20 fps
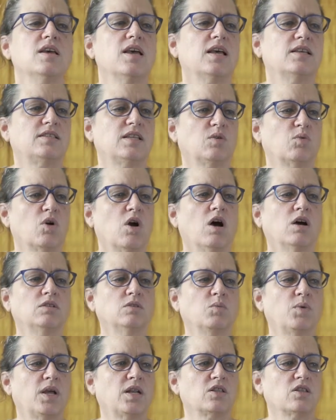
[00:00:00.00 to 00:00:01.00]
as they were on
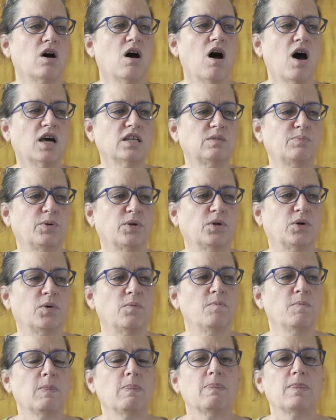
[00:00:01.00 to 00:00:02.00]
the way to the
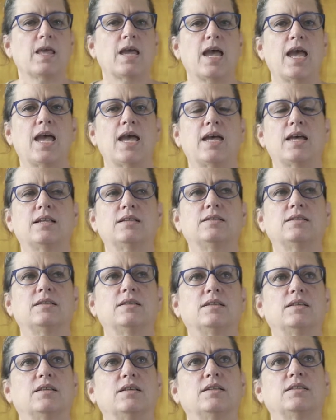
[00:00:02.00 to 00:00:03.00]
hospital, and
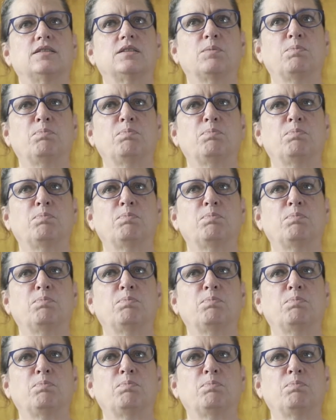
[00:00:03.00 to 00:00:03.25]
the